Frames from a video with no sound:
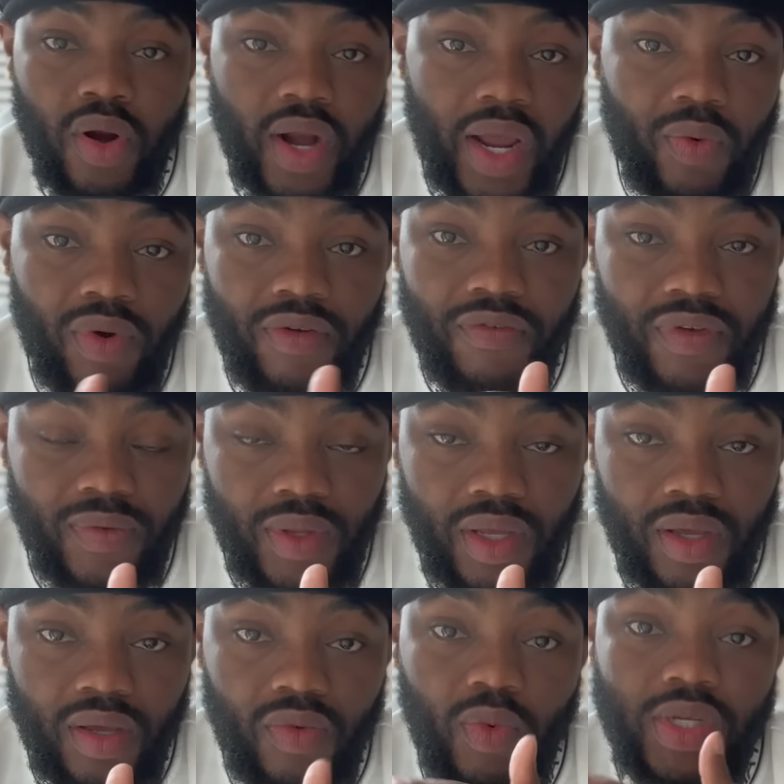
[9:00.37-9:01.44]
it at 150,
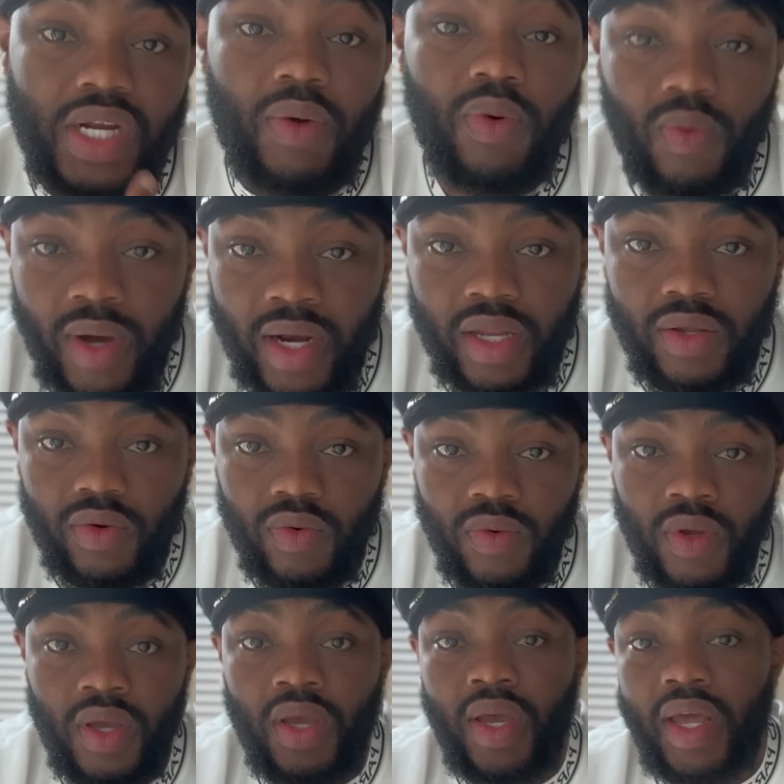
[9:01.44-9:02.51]
which I would want to do,
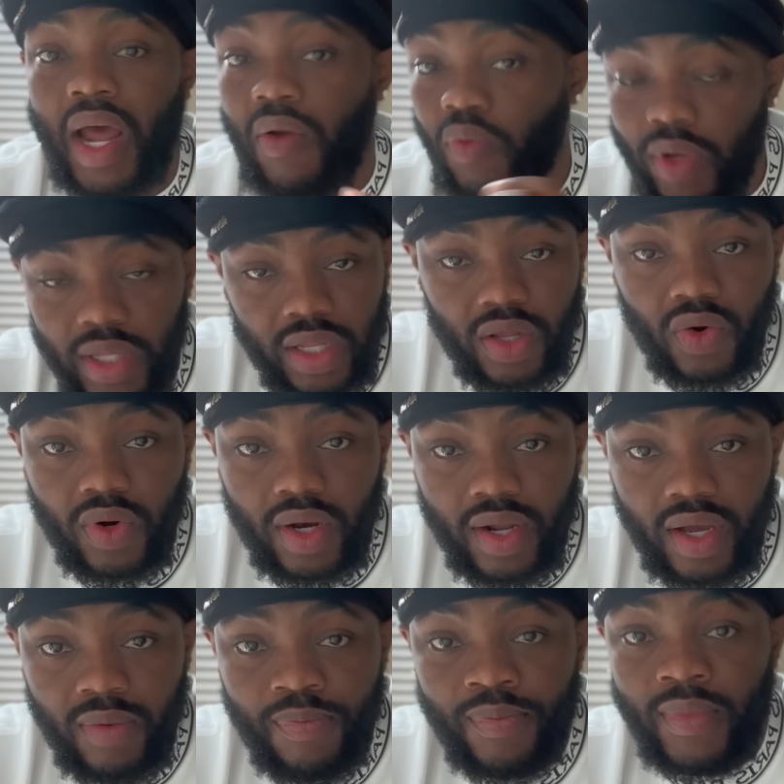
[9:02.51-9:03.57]
and I really loaded
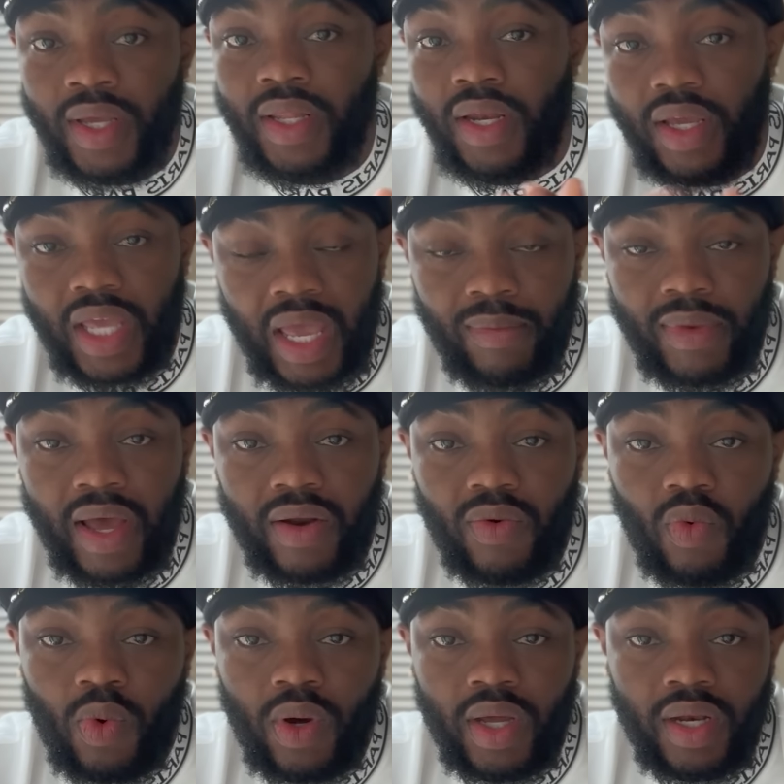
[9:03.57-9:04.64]
up, and then it came down to
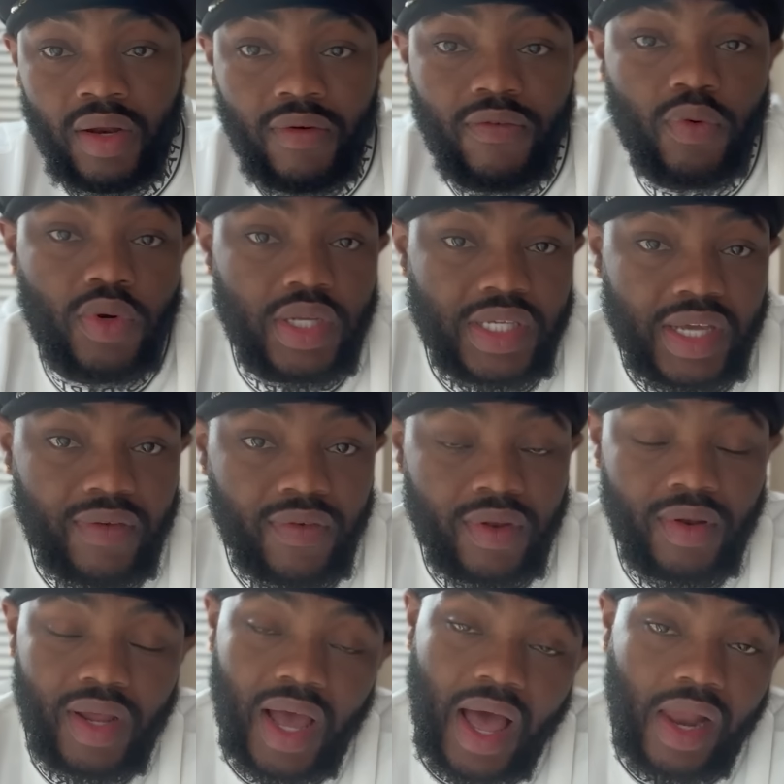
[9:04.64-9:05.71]

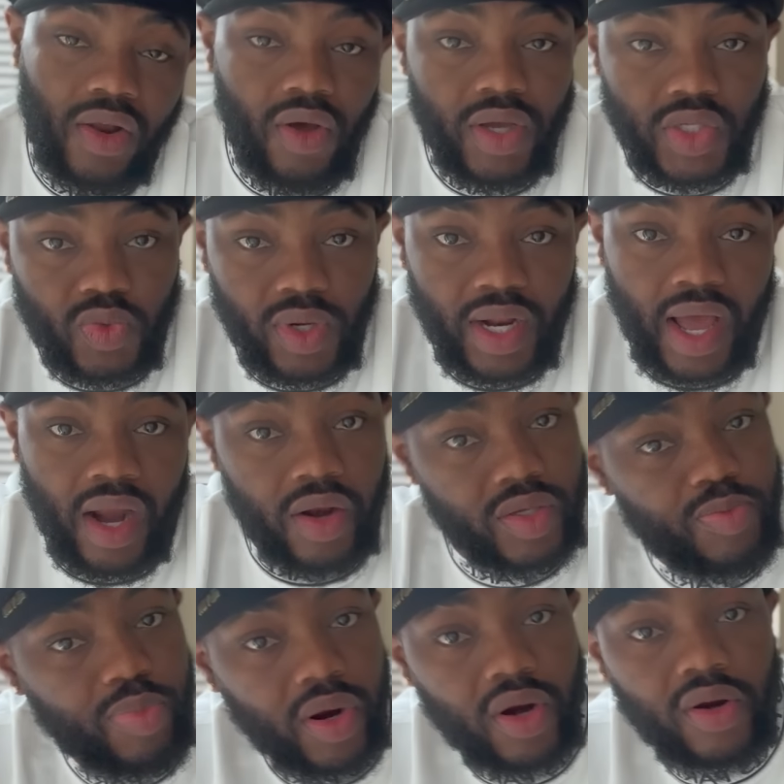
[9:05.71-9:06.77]
147, I lost
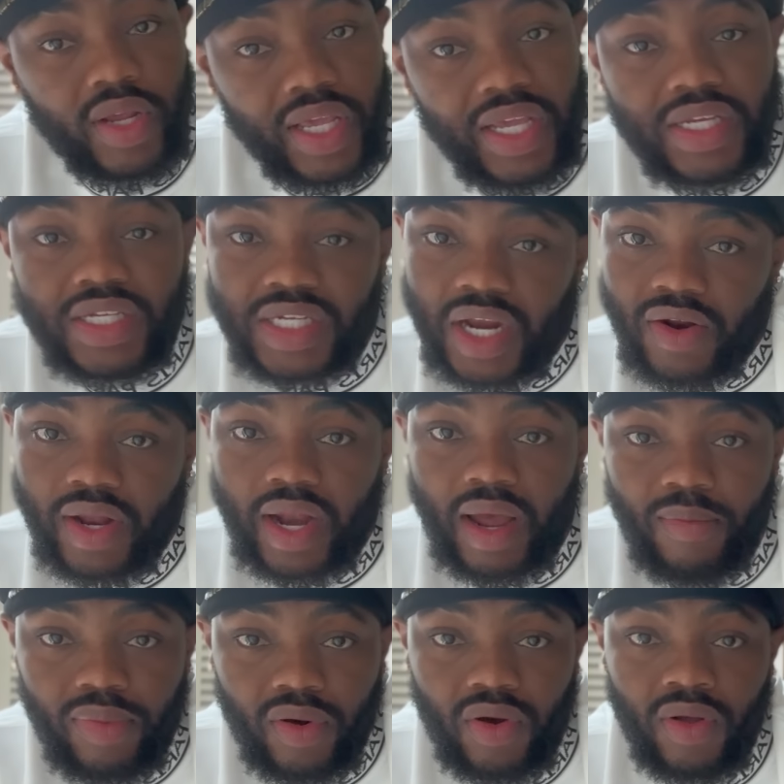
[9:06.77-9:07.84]
$3 per each share that I
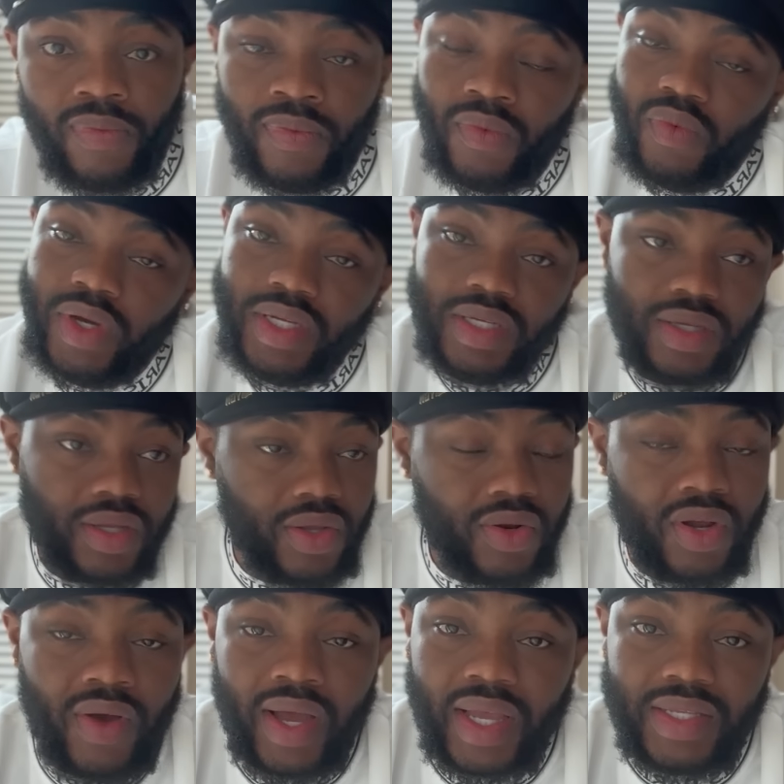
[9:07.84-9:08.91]
bought, which, you
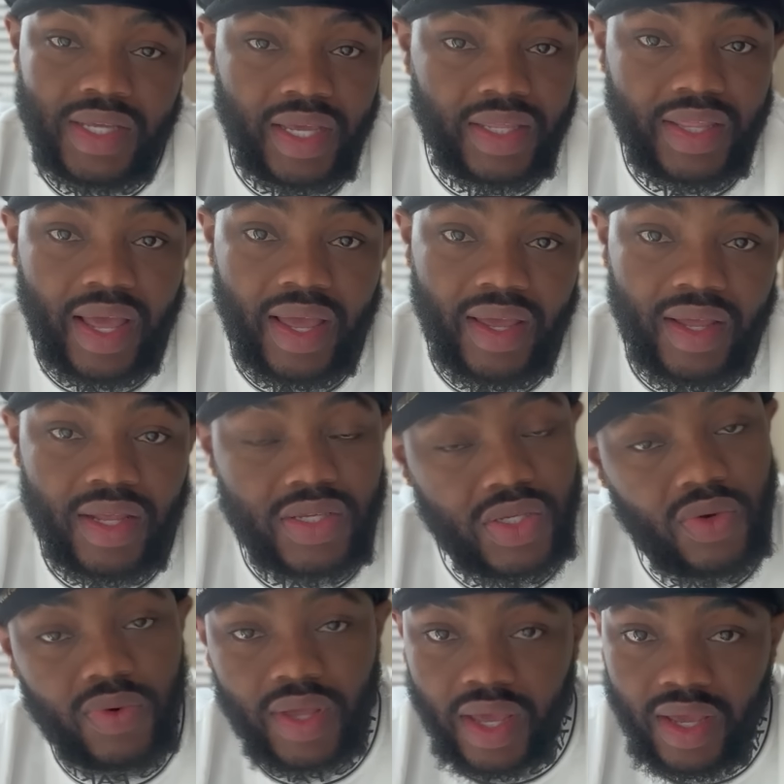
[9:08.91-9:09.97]
know, I could take that hit. It's
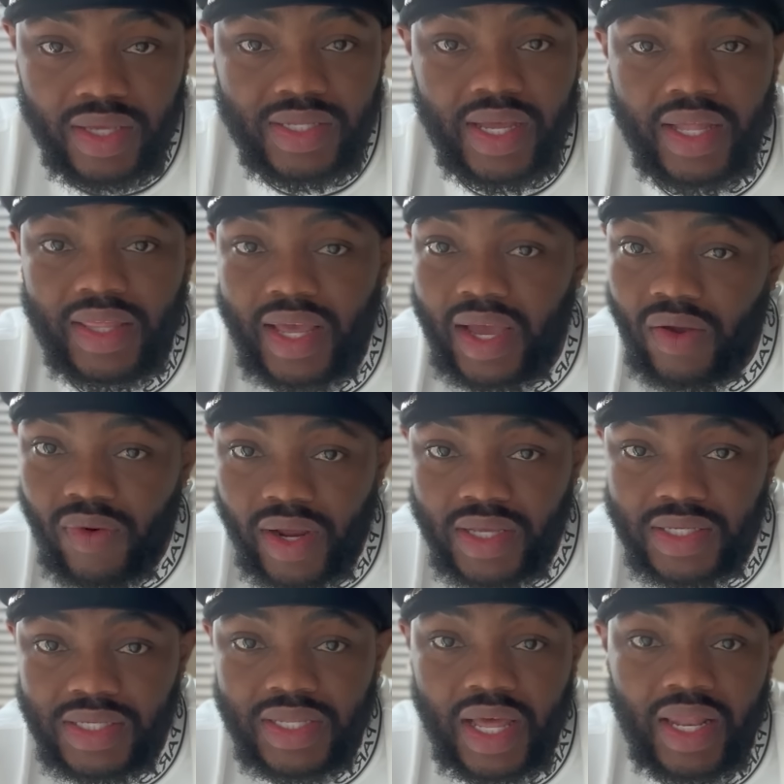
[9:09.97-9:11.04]
okay. It's not that
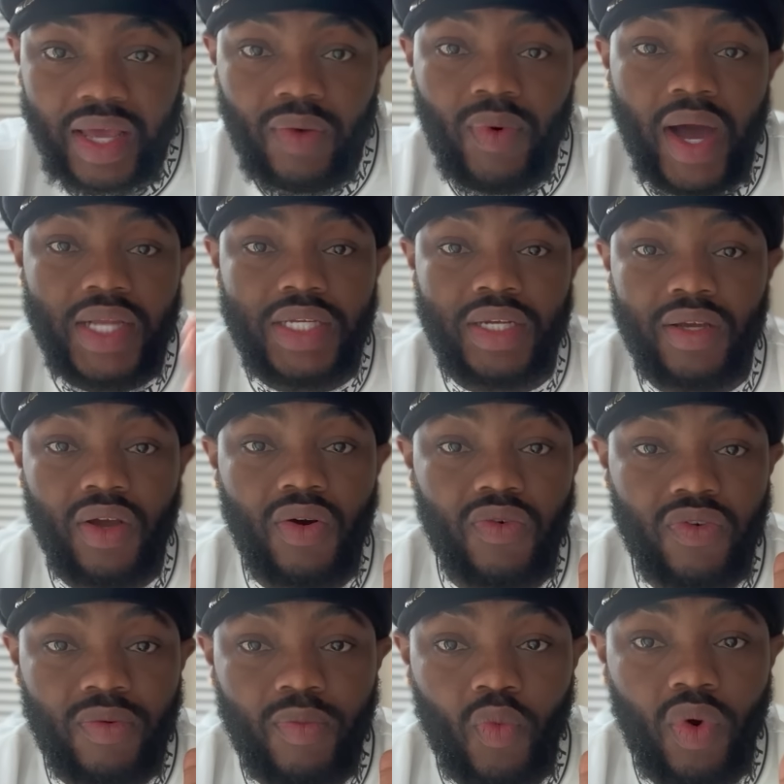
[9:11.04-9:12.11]
crazy. It's not like watching it go
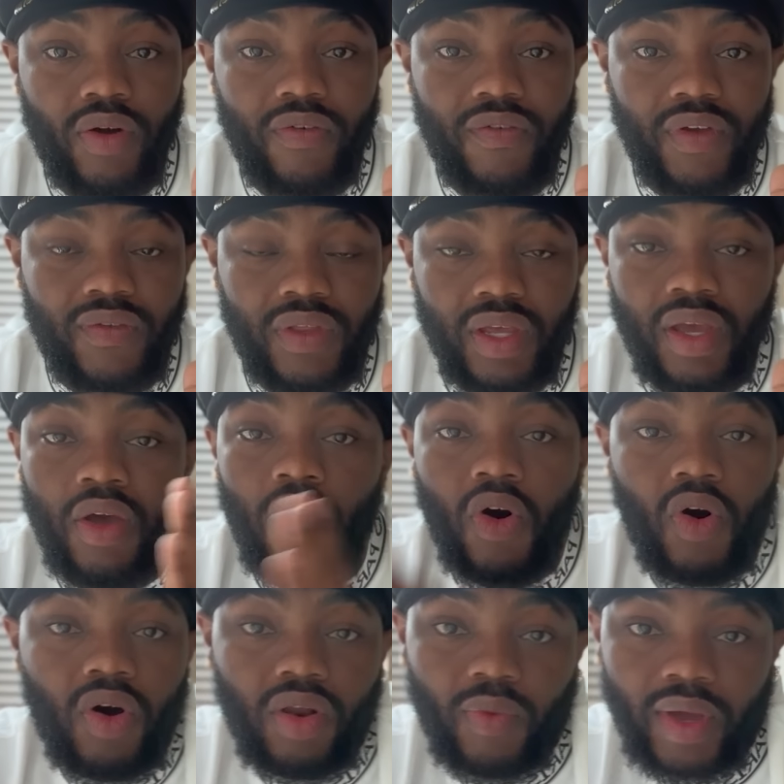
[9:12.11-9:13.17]
from 150
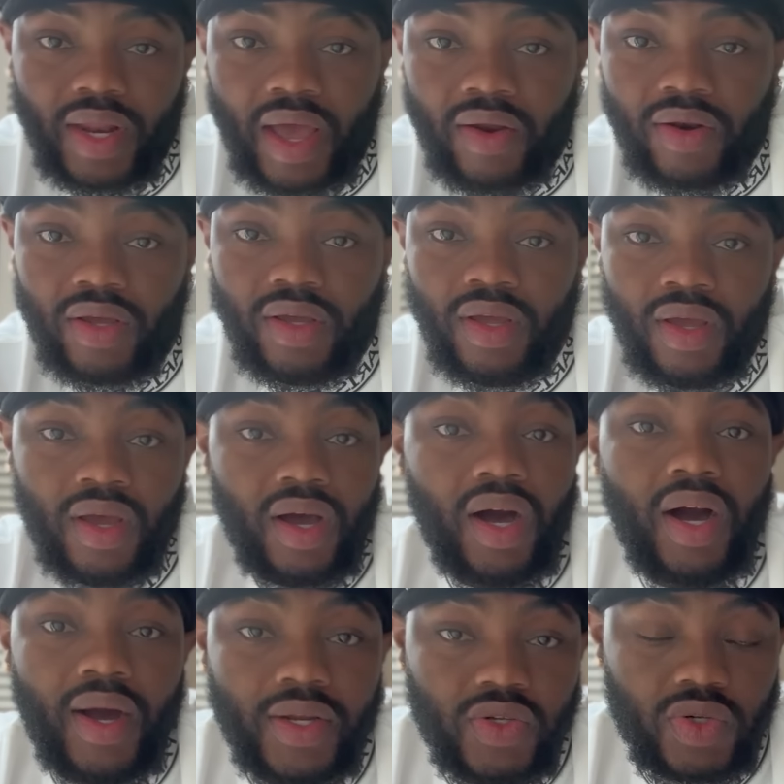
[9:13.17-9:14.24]
all the way down to
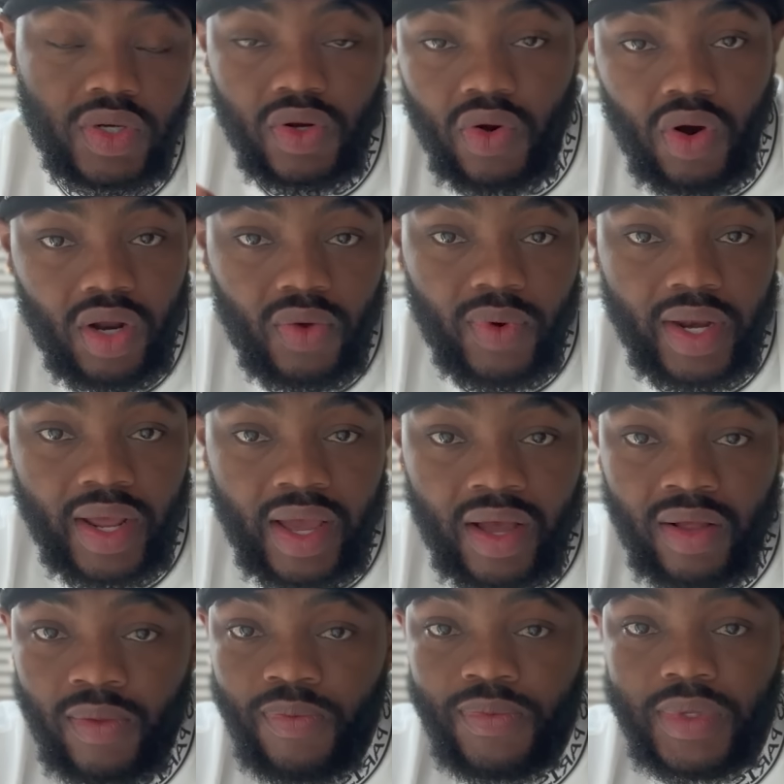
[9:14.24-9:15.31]
100, all the way
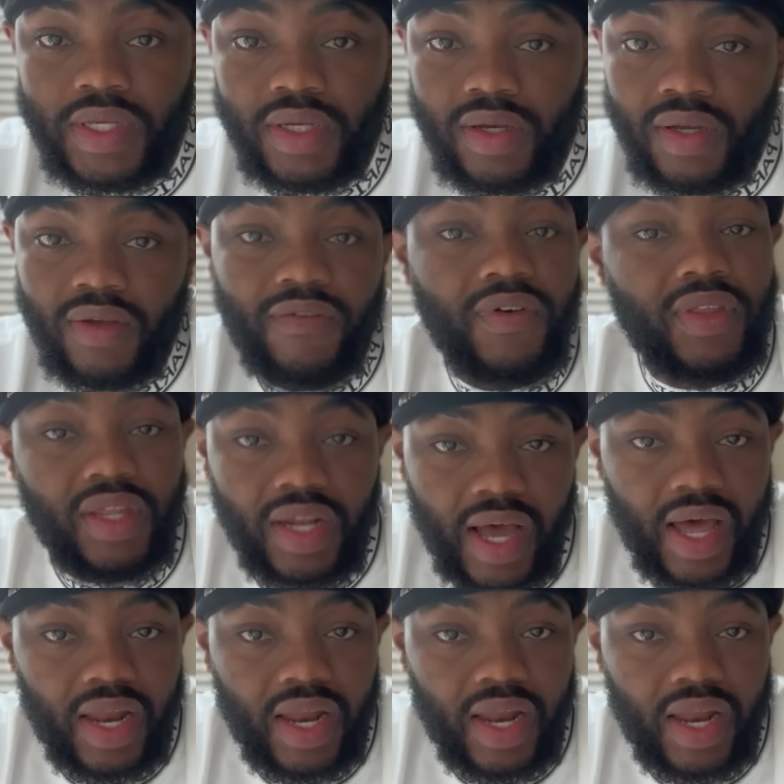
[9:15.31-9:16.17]
down to $50.